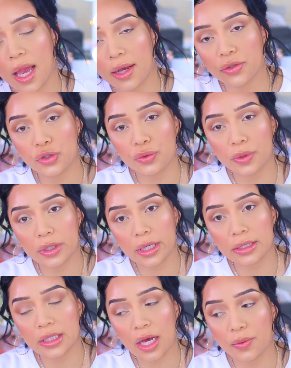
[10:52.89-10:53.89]
I just
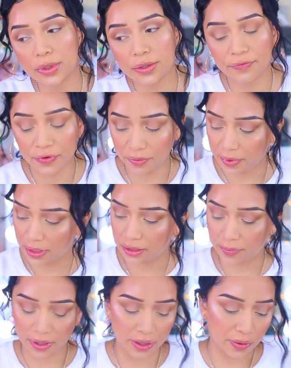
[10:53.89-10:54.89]
realized I wasn't filming
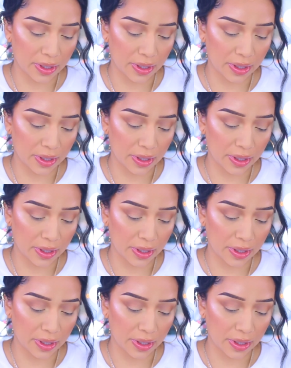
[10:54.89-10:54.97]
this part.